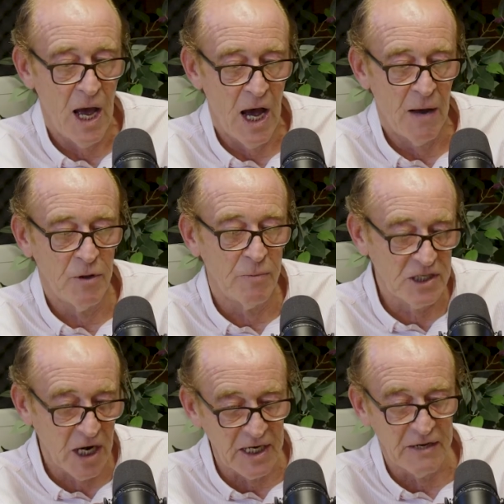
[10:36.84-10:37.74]
There'll be
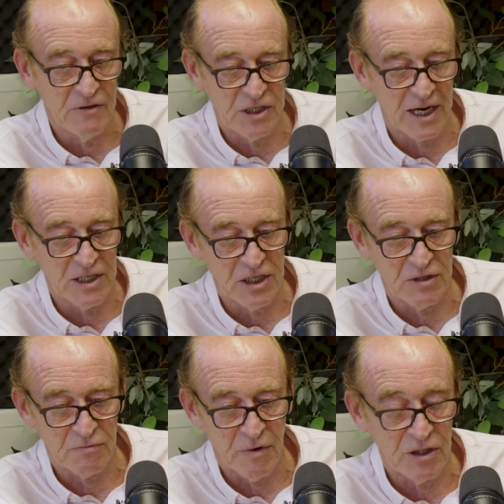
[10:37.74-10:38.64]
slightly different challenges
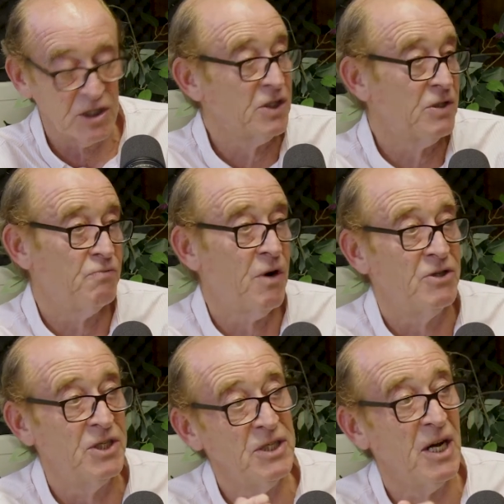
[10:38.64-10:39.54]
for Roche, because
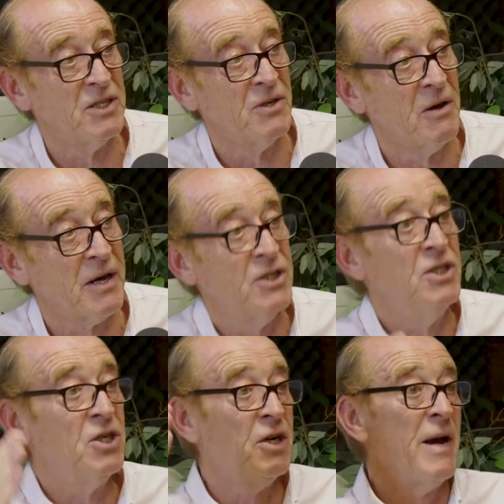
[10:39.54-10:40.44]
Roche is an ideal
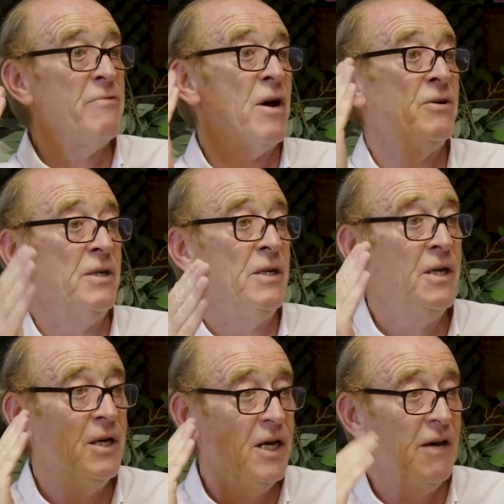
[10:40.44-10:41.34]
location. It's on the main road.
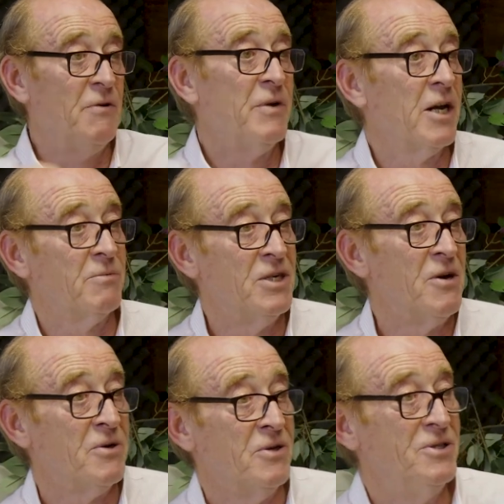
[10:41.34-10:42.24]
If you want to get up to
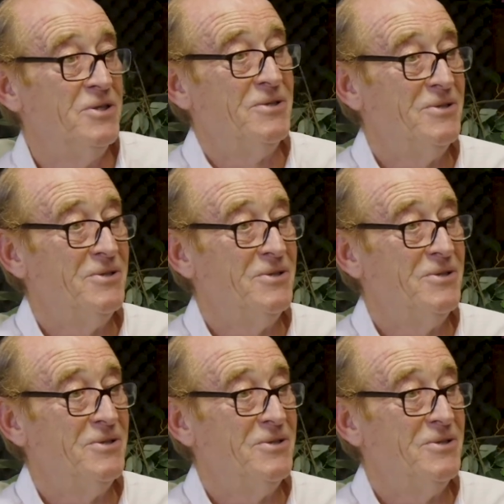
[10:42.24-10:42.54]
no good,